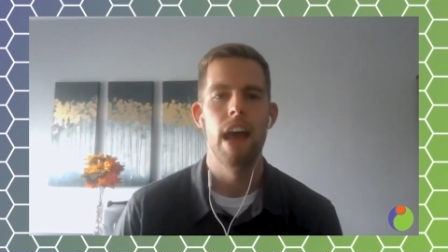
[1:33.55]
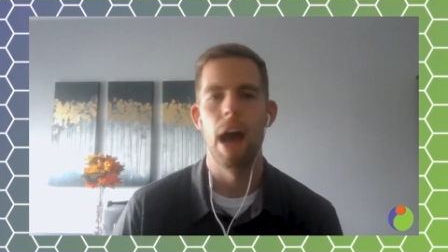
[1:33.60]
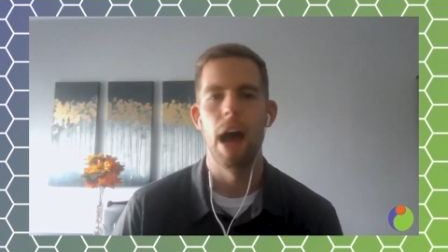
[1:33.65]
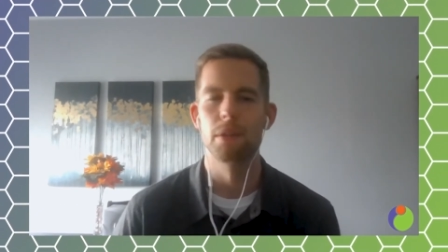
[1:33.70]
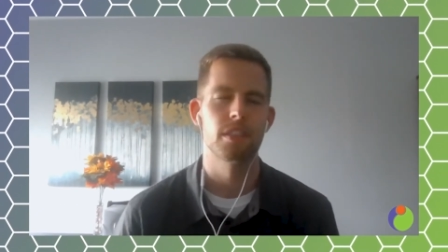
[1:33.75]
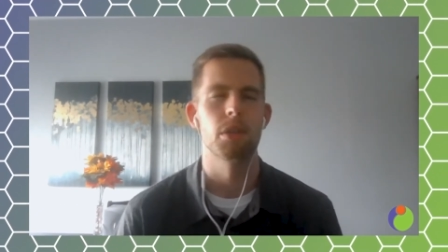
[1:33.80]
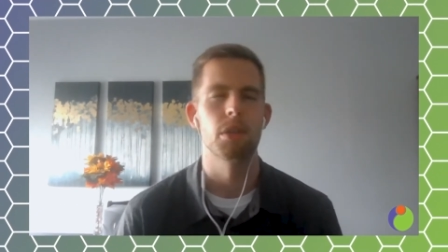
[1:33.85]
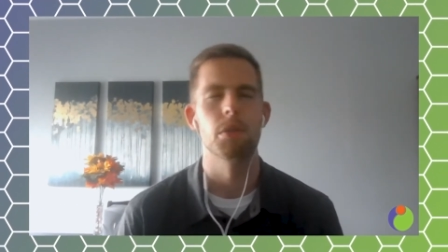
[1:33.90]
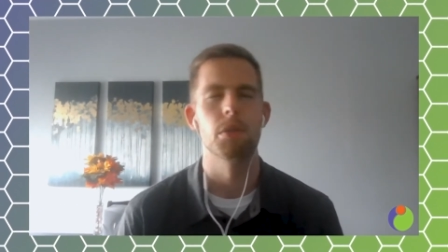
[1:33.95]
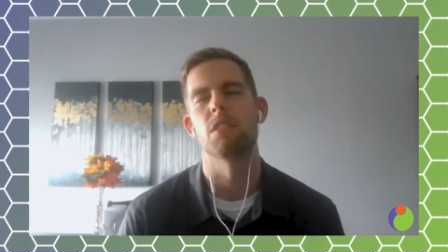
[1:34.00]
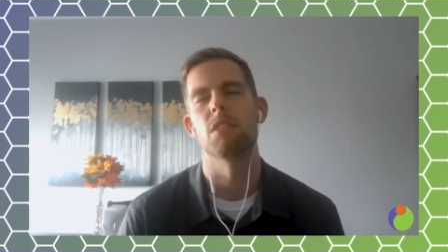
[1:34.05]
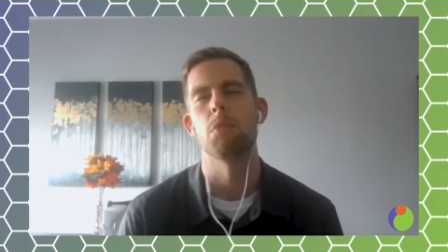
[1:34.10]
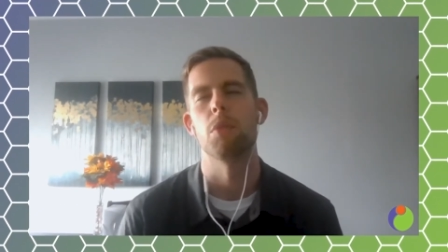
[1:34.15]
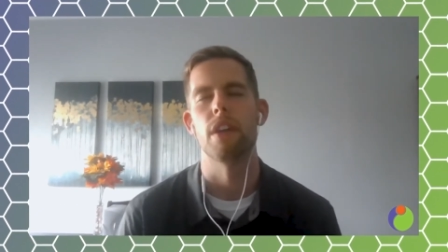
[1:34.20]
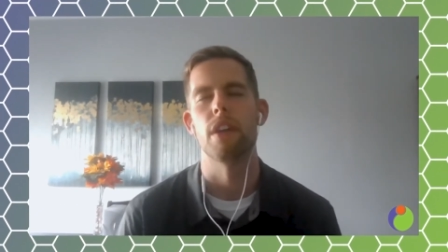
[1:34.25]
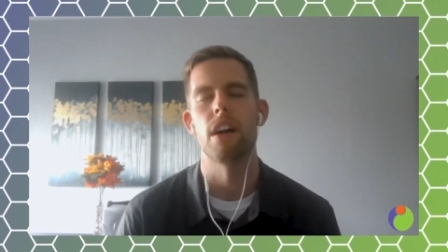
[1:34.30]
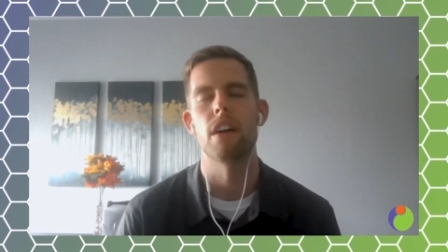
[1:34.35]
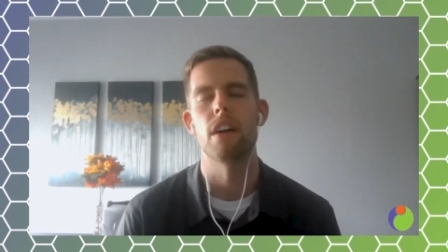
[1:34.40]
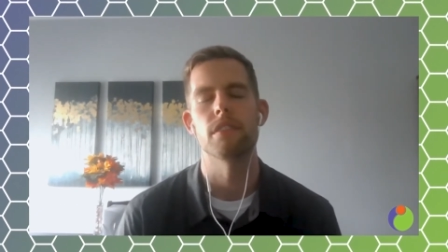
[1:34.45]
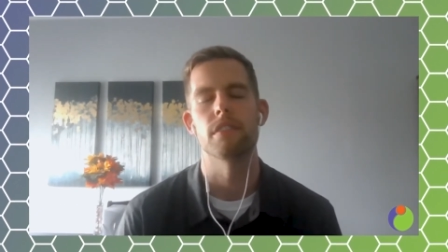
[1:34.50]
I was sitting with
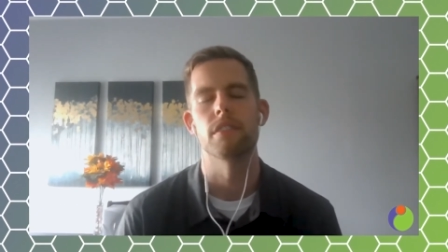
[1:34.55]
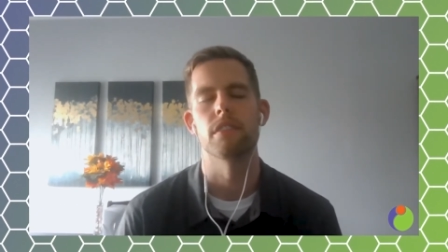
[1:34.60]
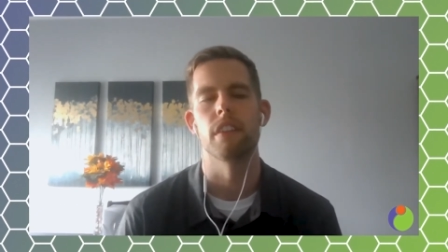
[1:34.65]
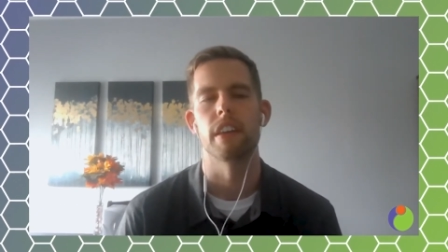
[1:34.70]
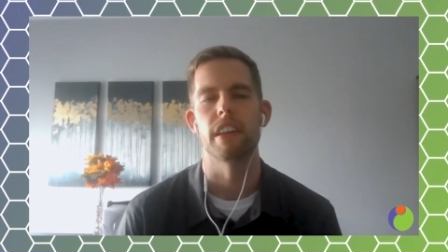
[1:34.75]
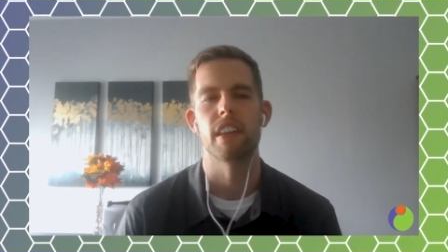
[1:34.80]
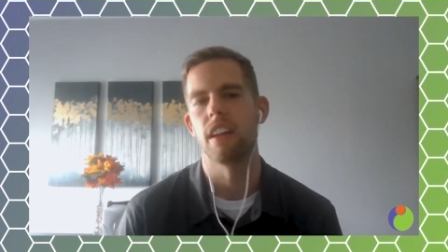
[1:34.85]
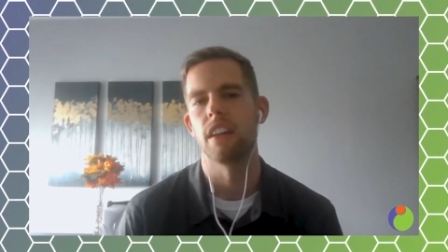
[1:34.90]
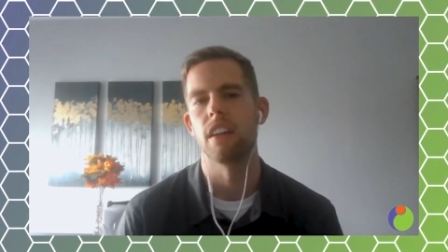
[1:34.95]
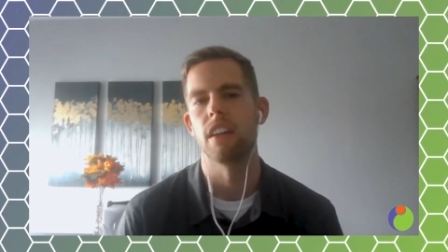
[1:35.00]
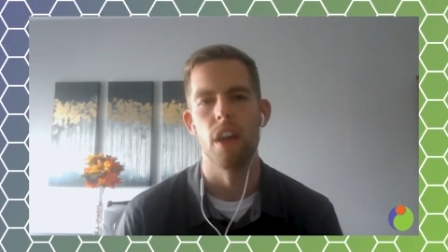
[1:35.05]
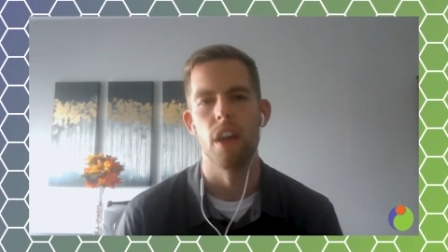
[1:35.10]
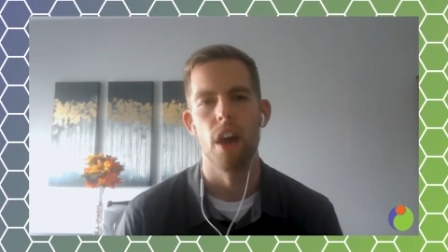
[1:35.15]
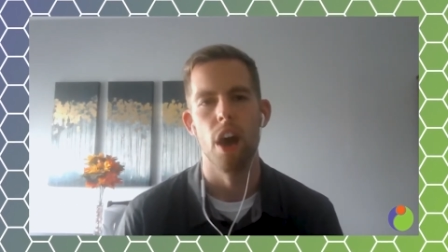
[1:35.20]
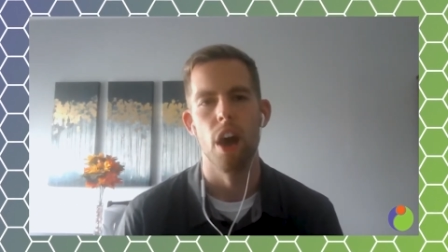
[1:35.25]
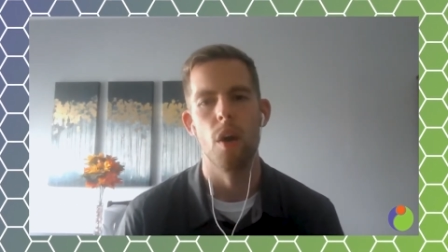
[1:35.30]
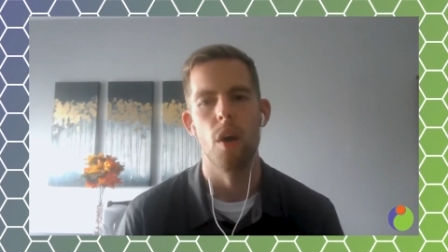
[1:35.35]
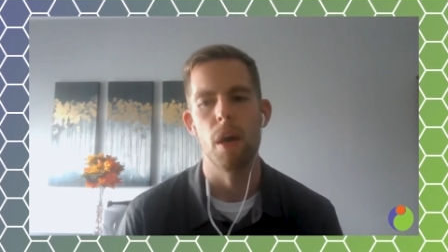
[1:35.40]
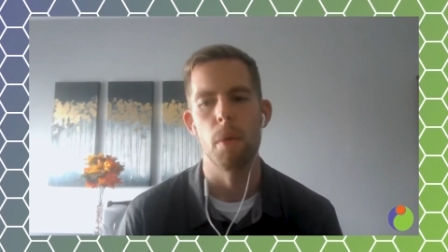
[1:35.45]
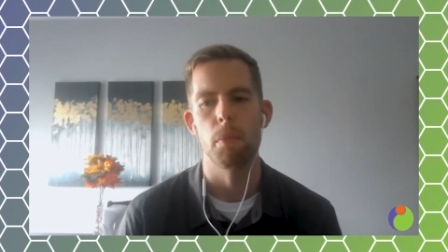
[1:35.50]
someone else and like getting to
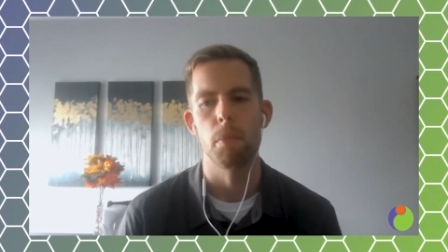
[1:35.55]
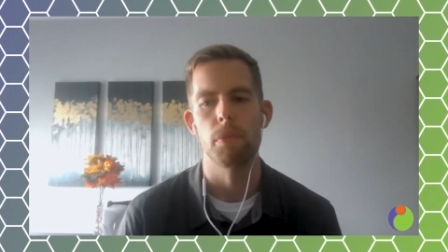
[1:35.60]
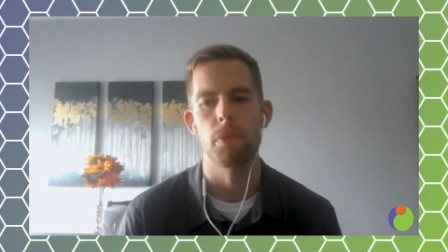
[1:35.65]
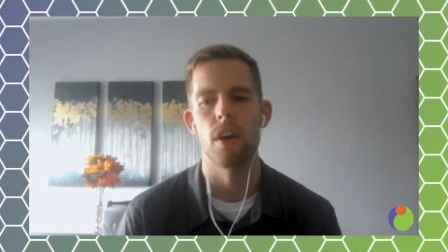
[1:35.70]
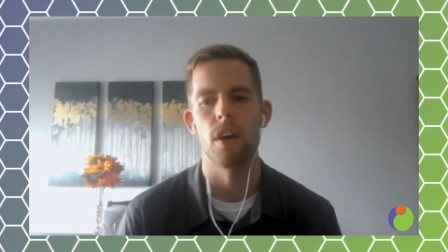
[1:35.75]
know him.